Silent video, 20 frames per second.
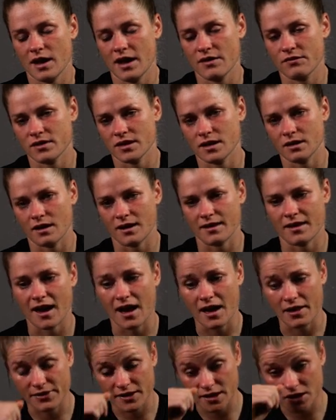everything like
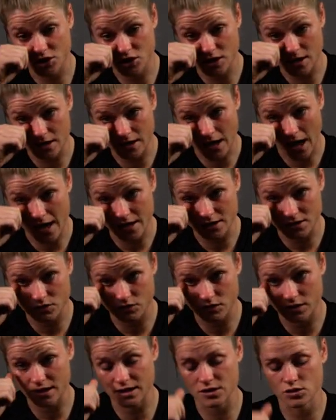that. I think she
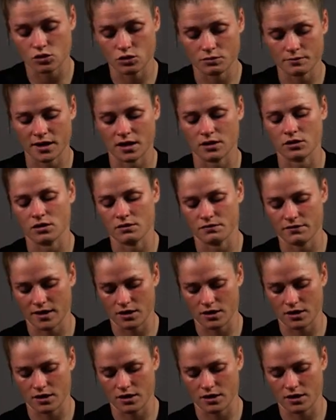has really taught me a lot of